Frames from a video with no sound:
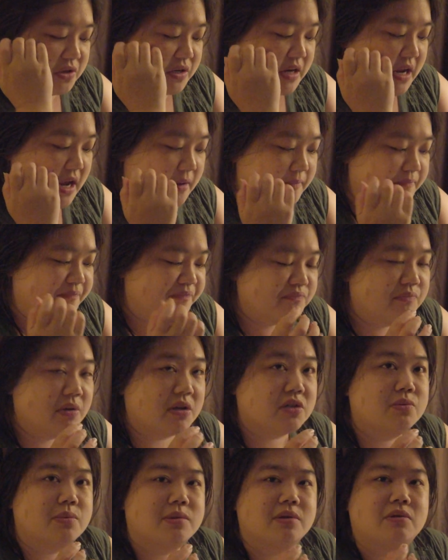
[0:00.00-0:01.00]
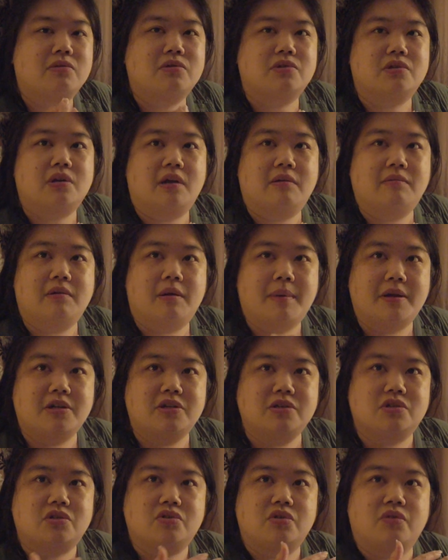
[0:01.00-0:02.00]
Yeah, mix it with a croissant.
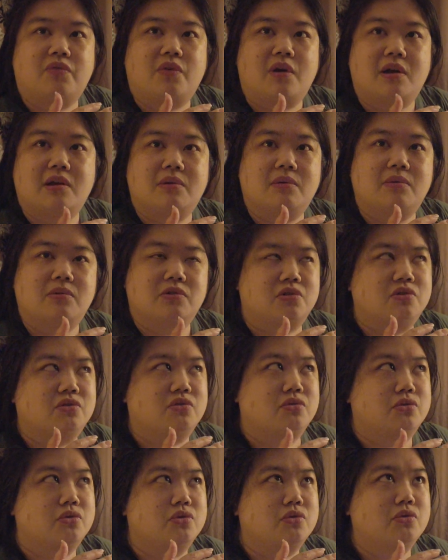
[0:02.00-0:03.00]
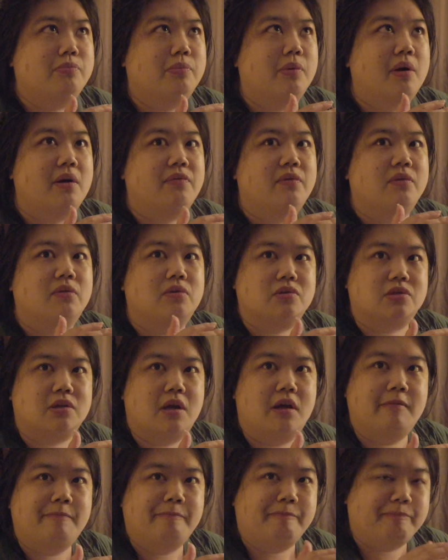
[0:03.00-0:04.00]
Imagine a stroopwafel
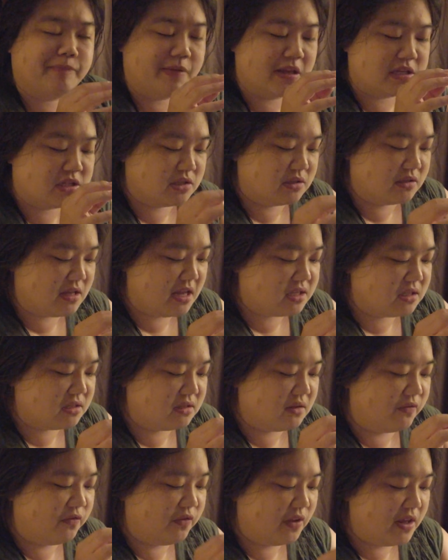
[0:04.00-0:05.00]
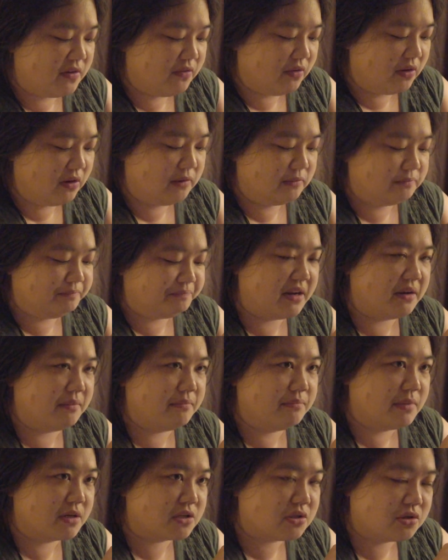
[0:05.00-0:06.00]
croissant. That's the flavor
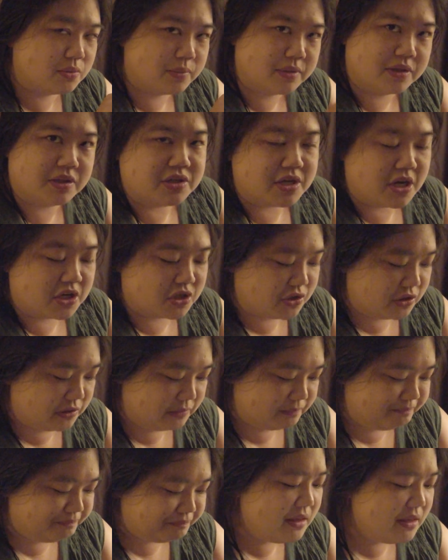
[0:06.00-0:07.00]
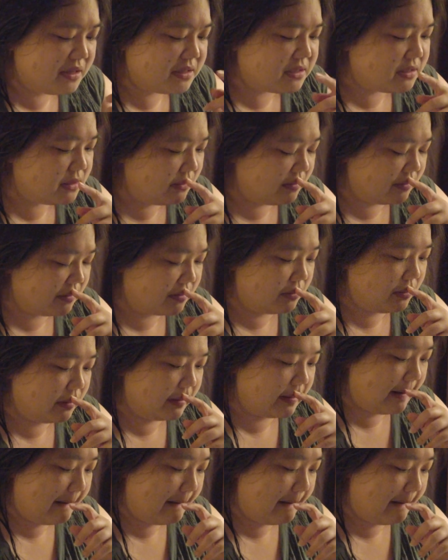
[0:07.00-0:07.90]
mixture with the texture. That's the cannoli.